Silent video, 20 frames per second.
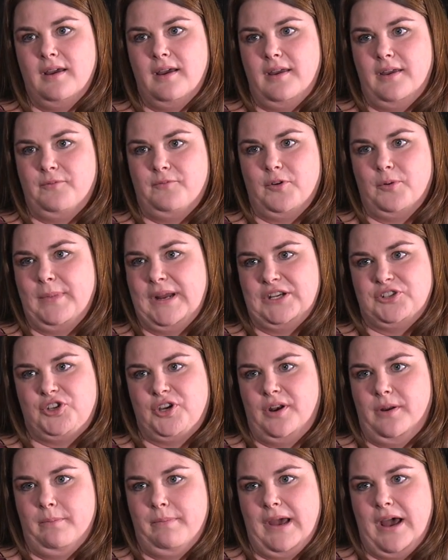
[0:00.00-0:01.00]

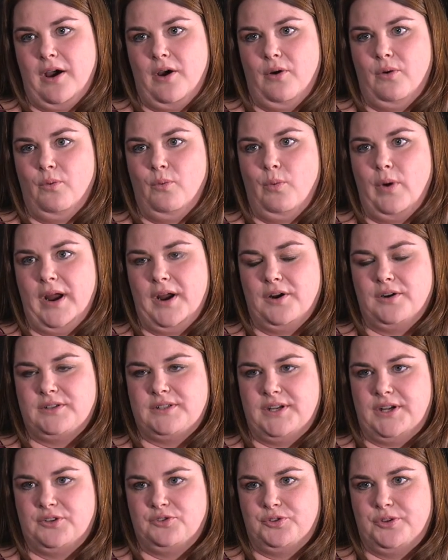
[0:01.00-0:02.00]
information about where
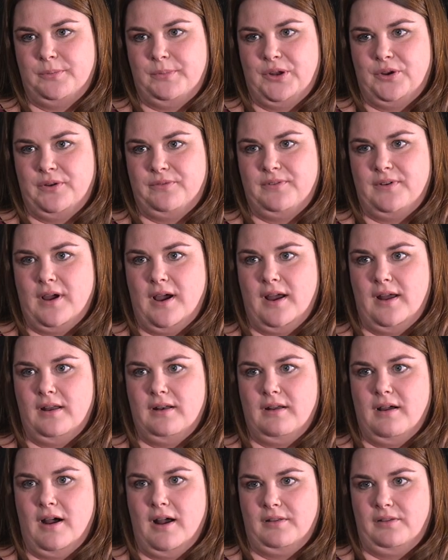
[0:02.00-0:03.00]
to contribute, if not
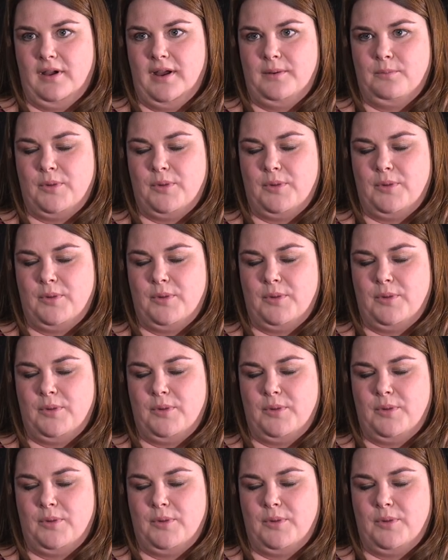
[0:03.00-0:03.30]
online